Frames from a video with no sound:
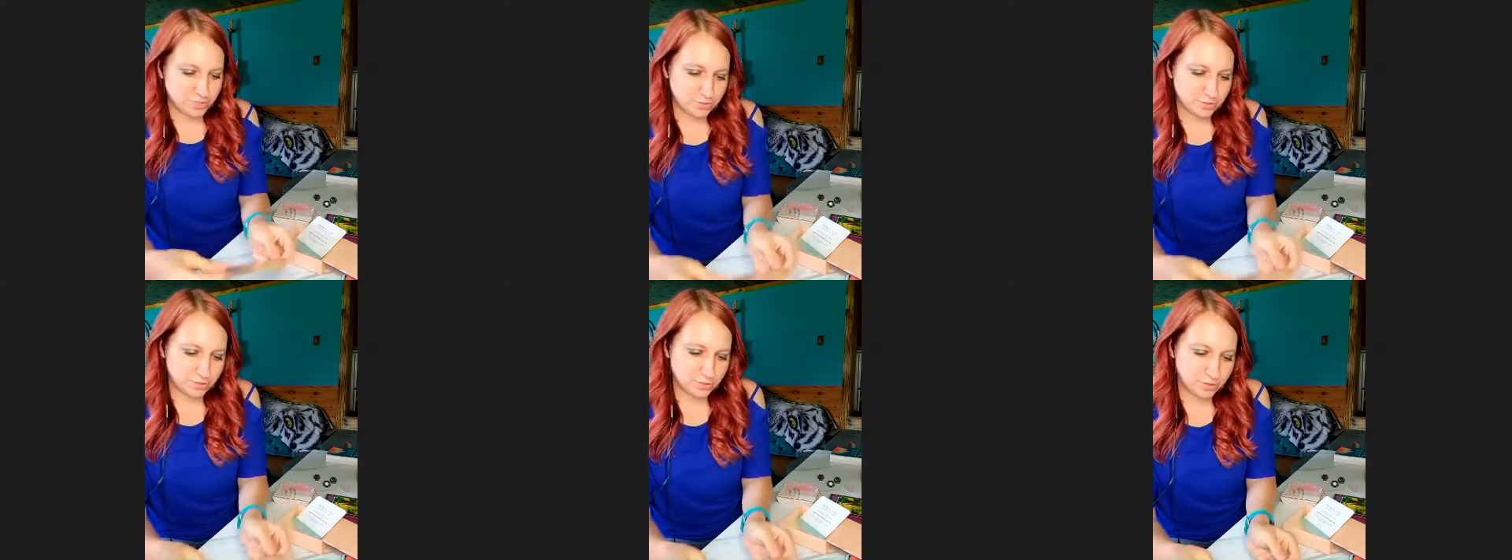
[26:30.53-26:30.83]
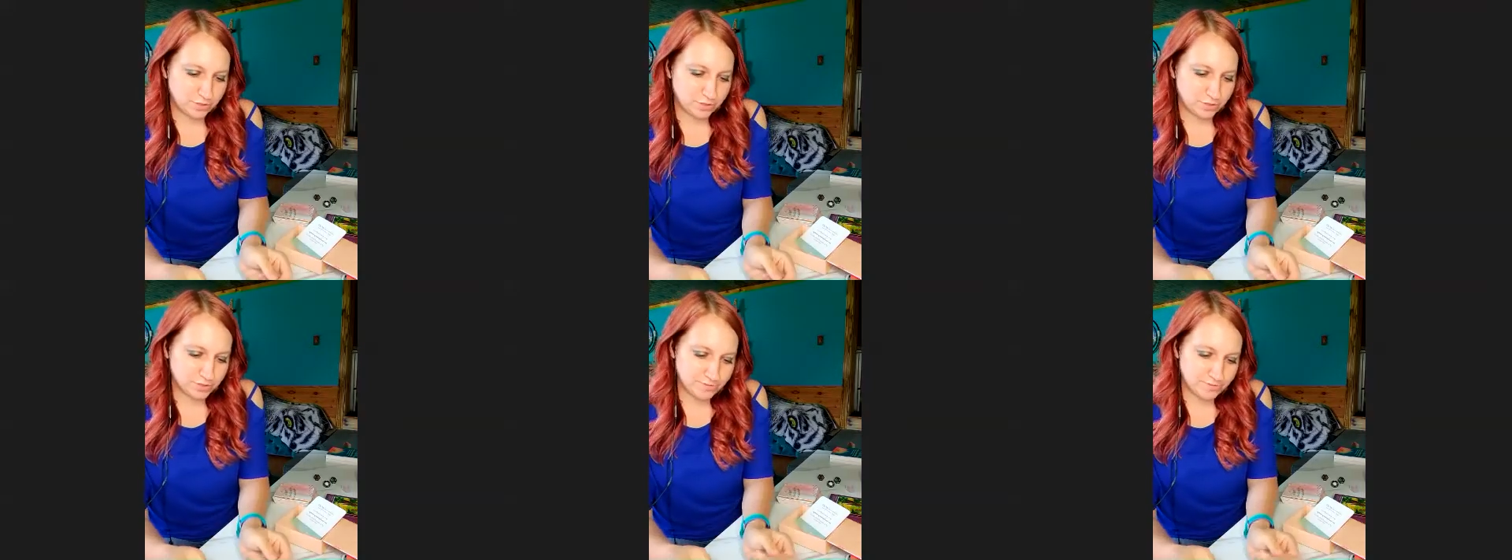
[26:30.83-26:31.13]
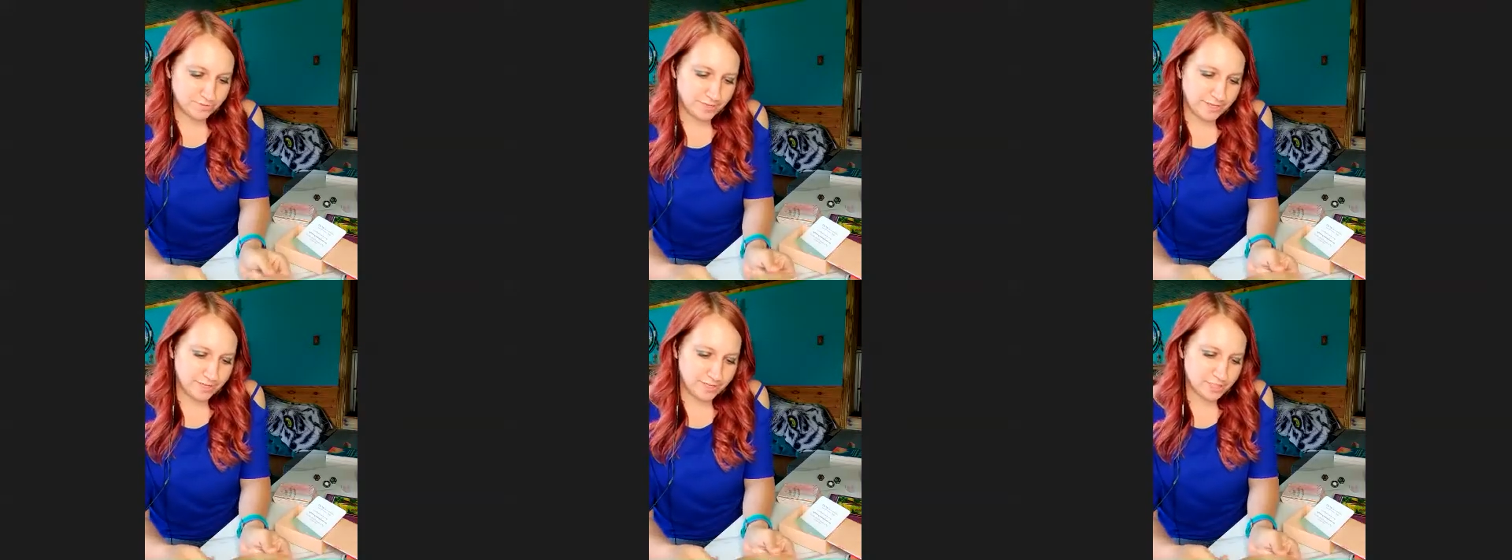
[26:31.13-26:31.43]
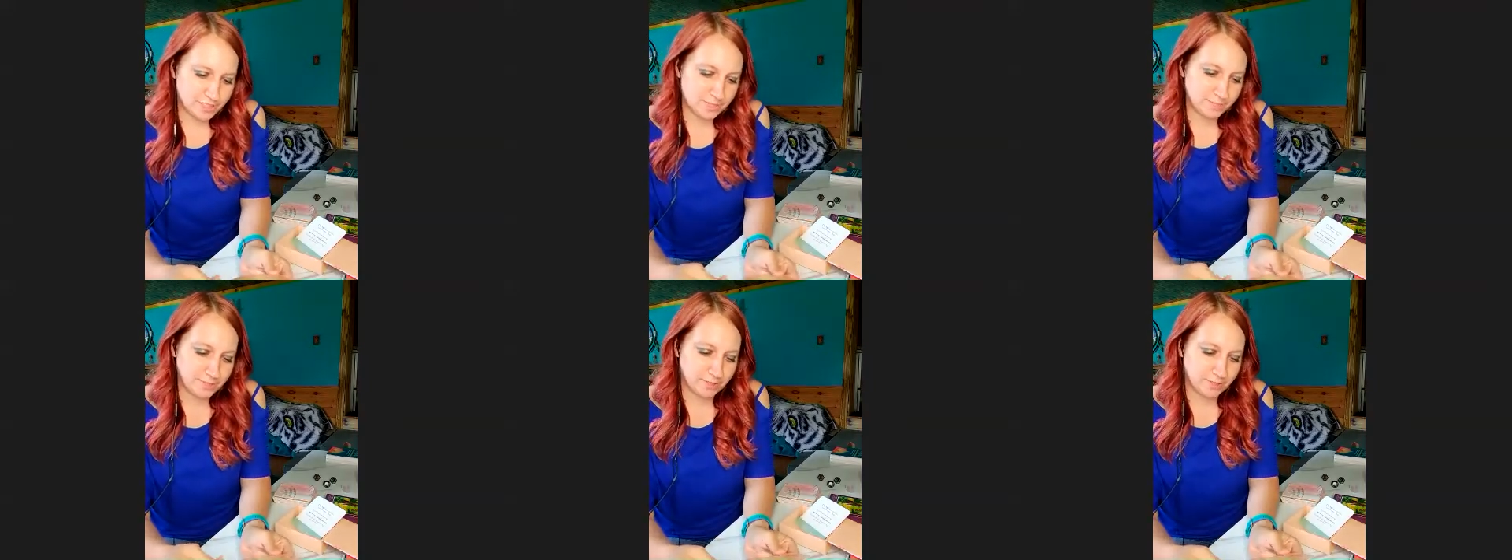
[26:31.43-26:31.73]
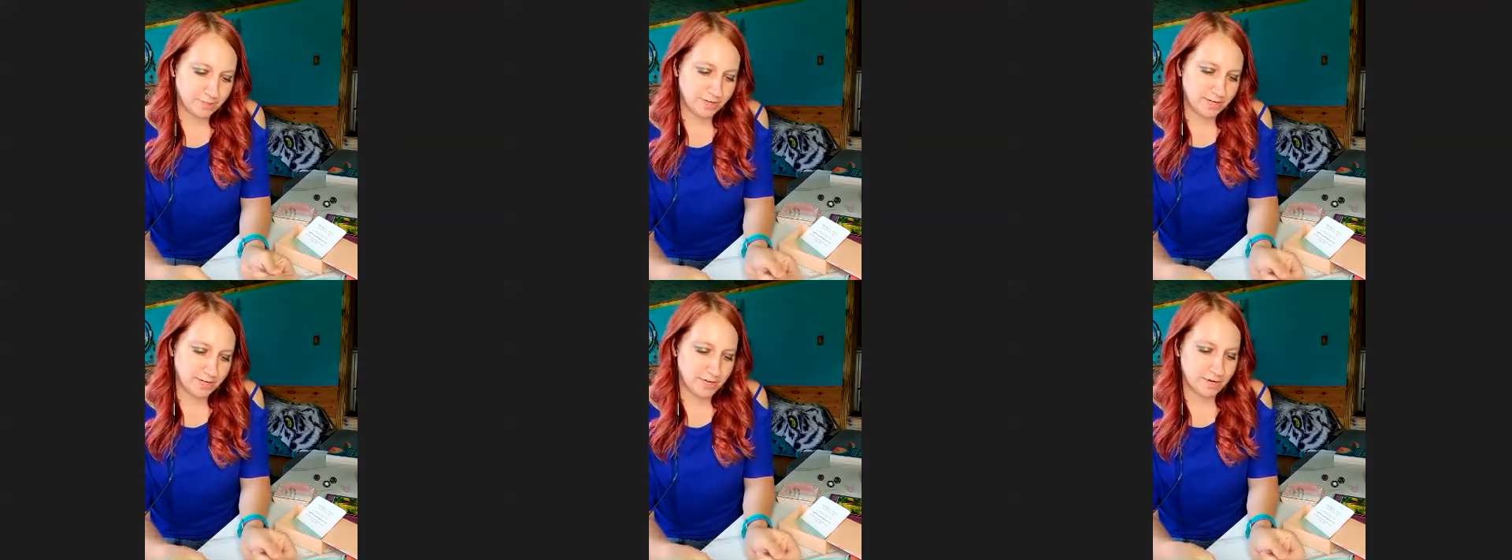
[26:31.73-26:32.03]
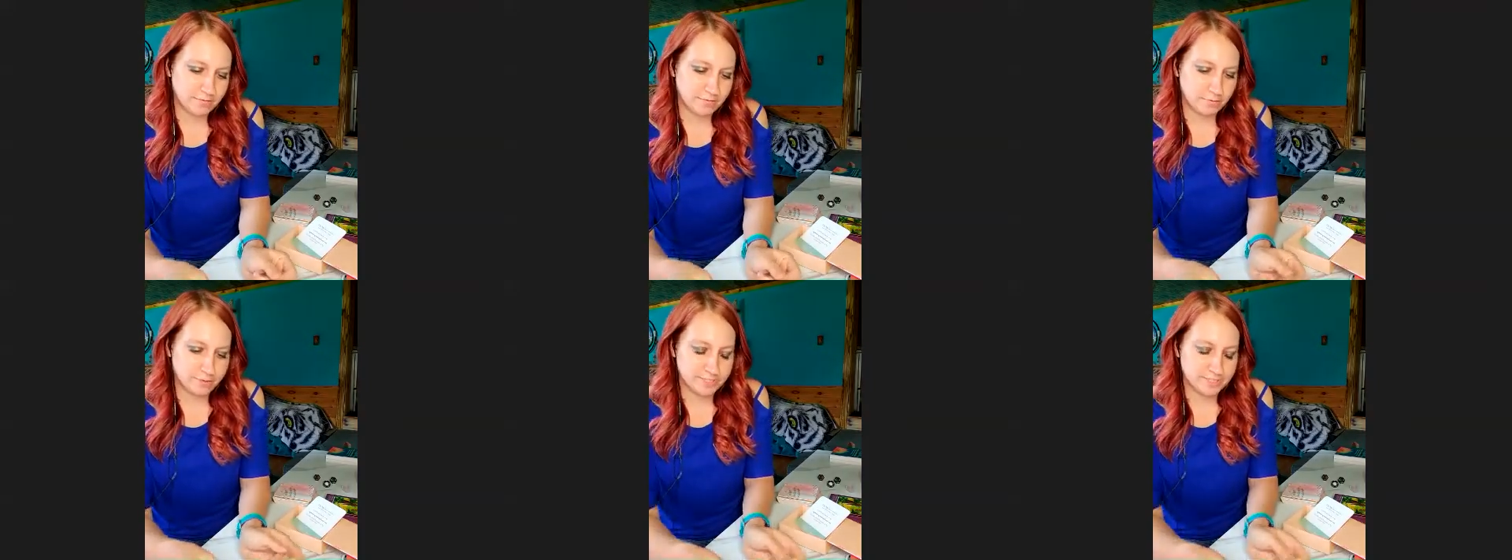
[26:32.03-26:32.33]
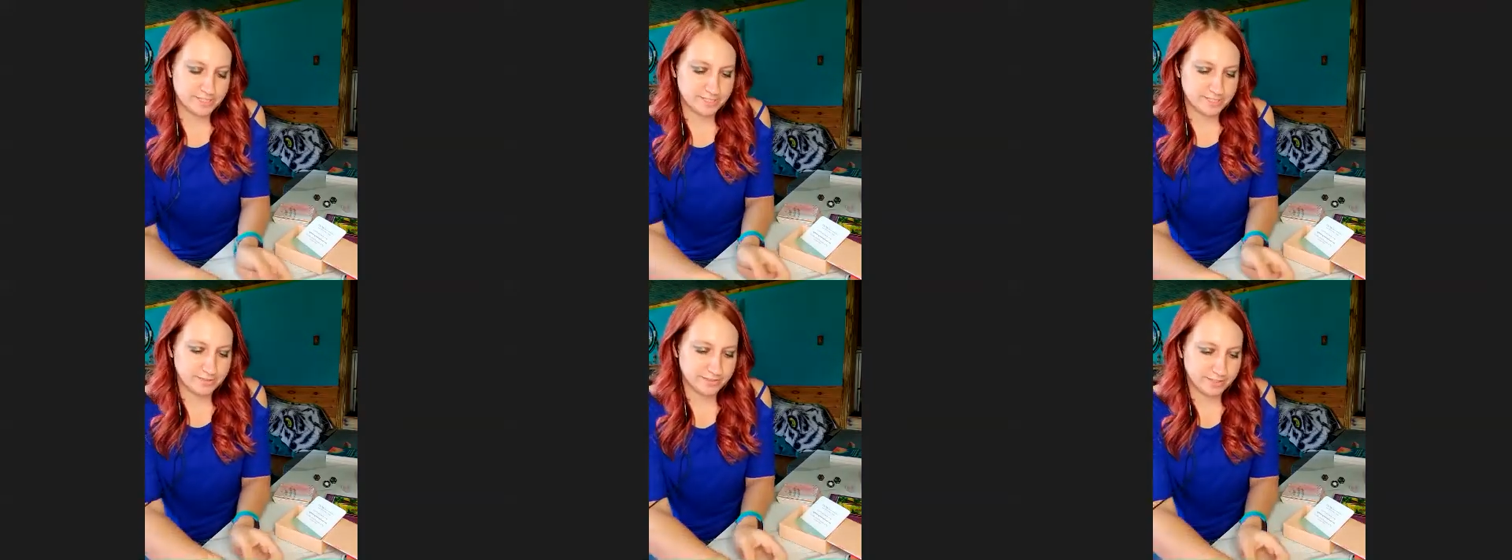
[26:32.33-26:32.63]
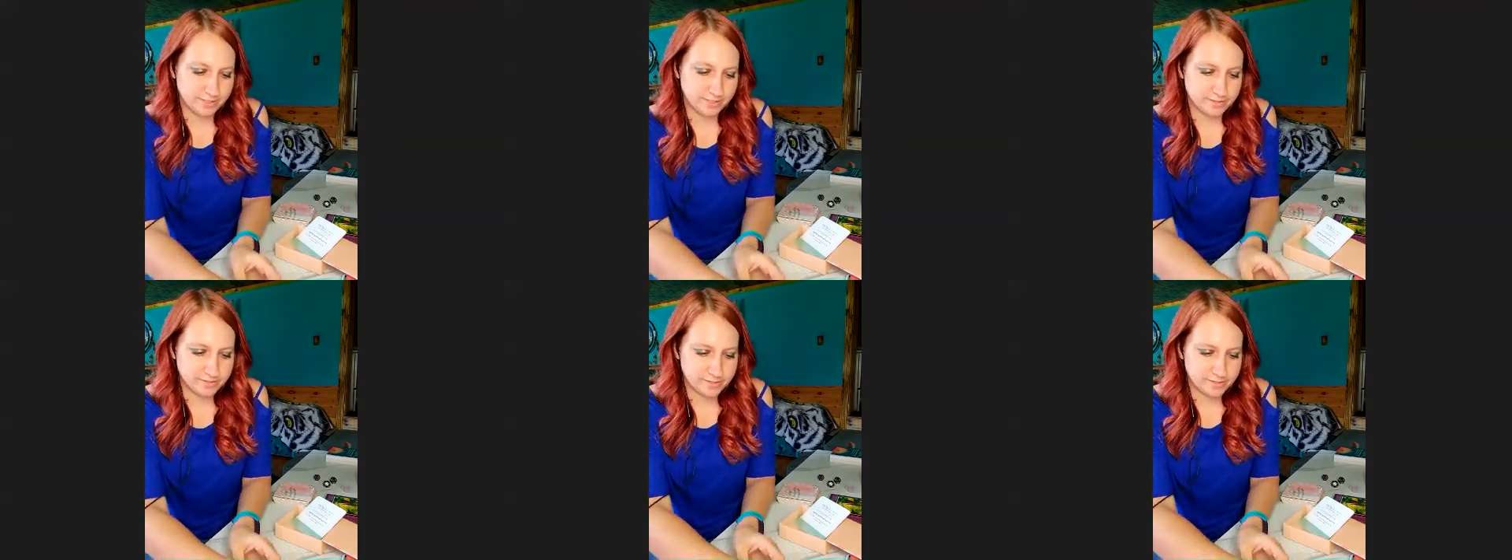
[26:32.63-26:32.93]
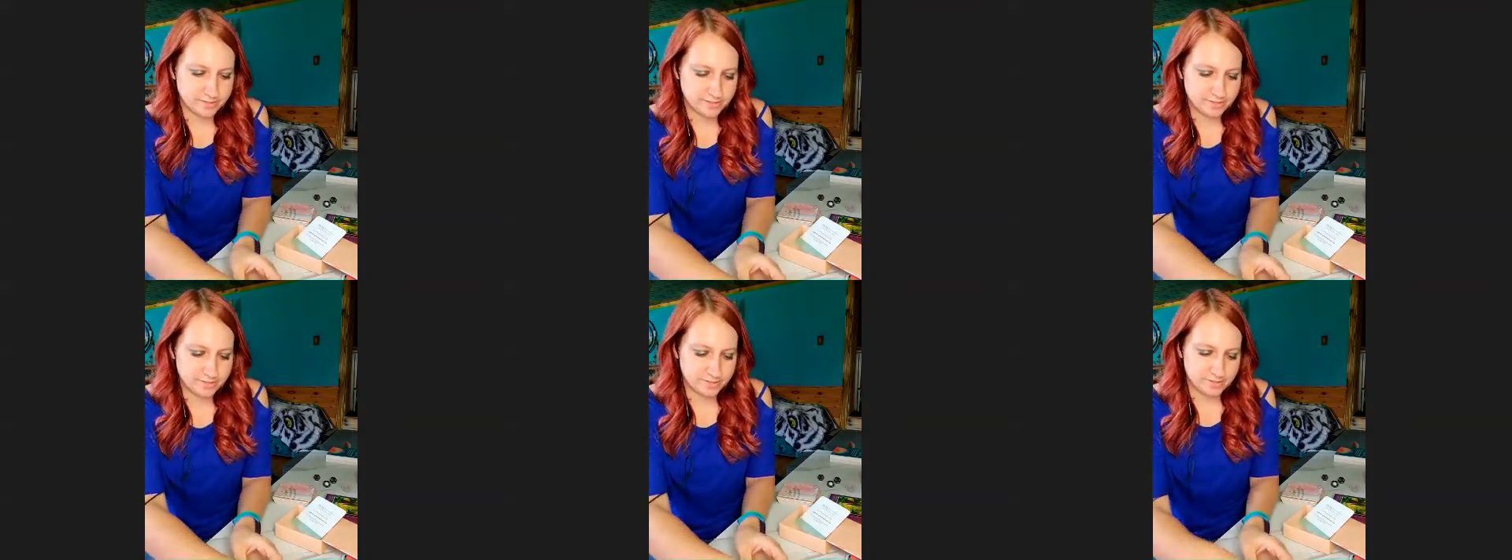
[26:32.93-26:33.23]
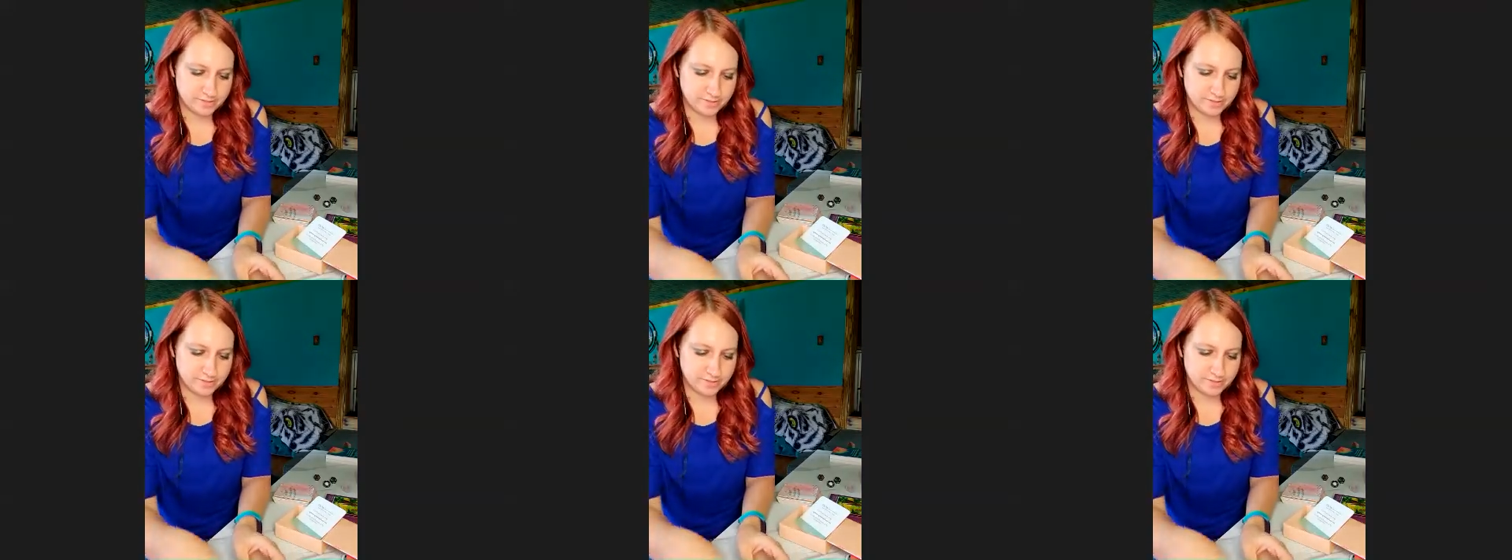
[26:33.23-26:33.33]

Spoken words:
to cultivate a spirit of resilience.